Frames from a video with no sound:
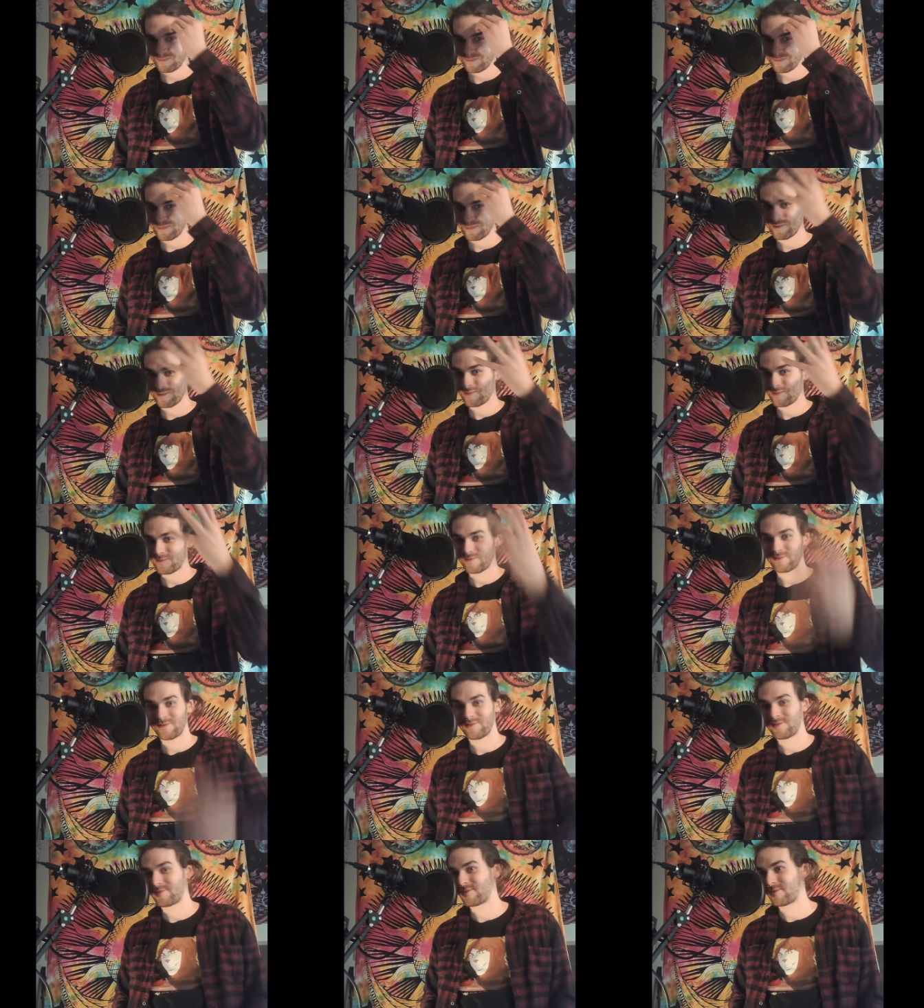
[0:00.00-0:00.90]

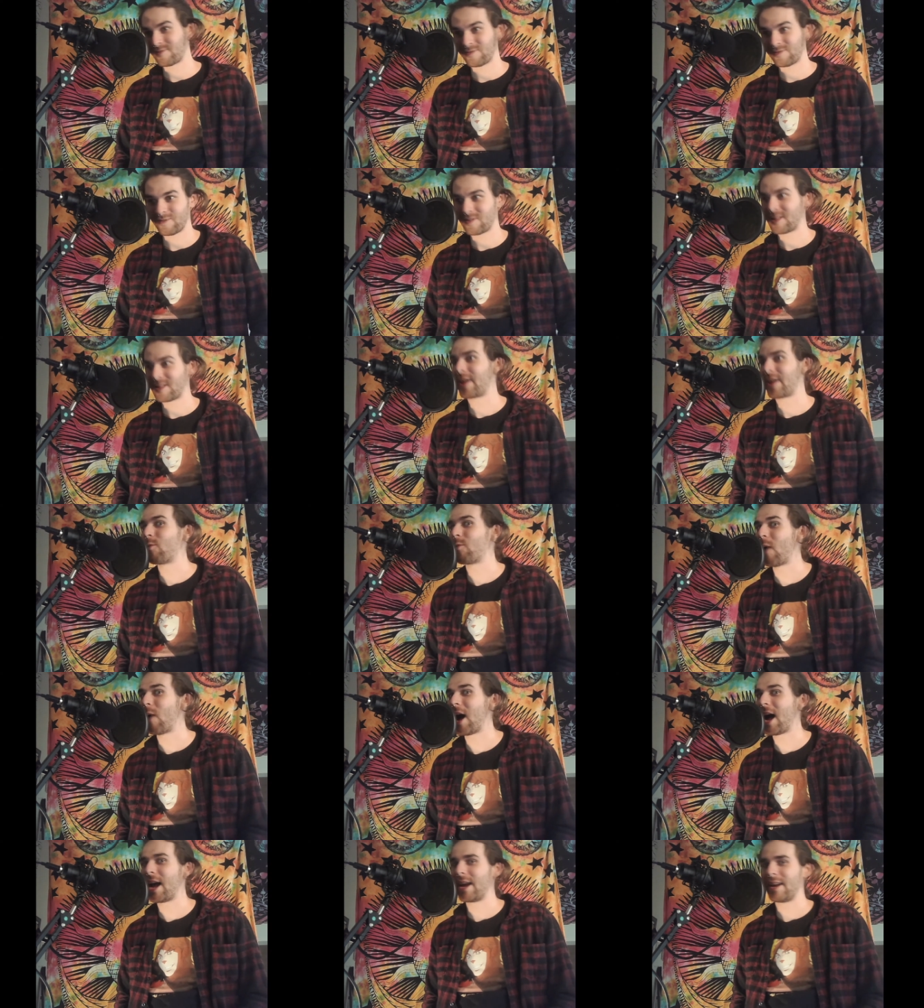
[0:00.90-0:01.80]
Like
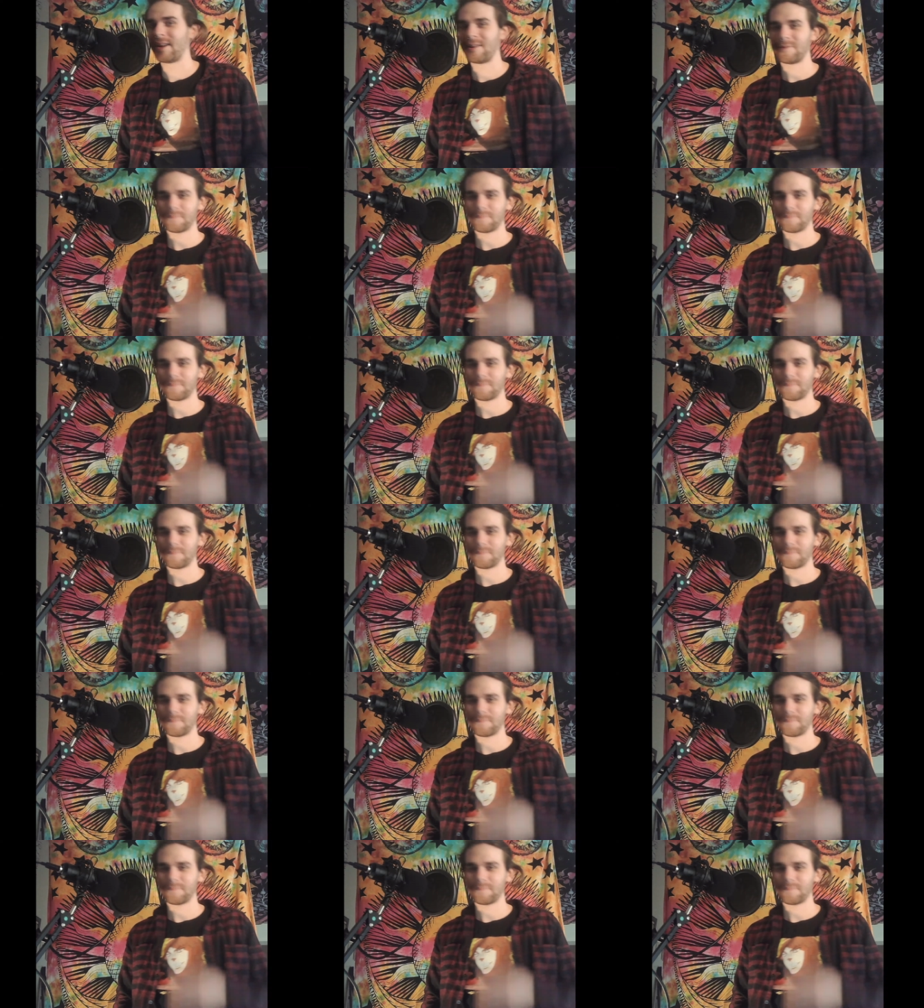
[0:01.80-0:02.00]
why?